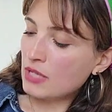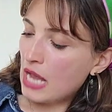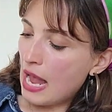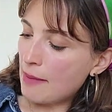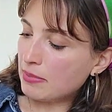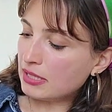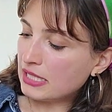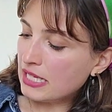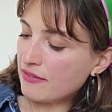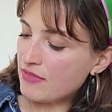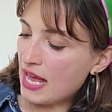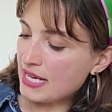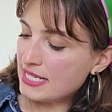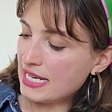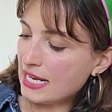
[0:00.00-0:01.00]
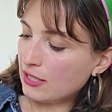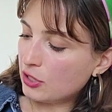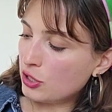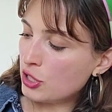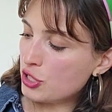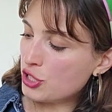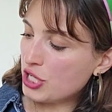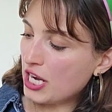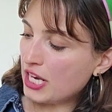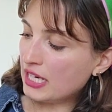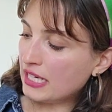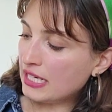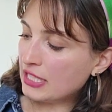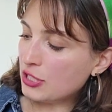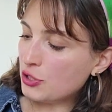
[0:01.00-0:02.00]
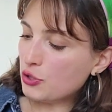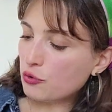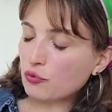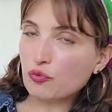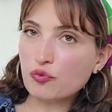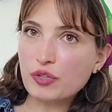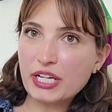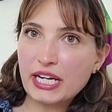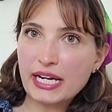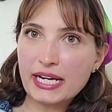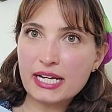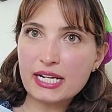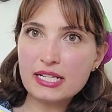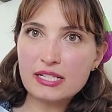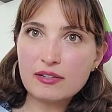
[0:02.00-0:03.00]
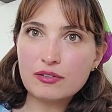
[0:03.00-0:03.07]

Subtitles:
I believe that Taylor Jenkins Reid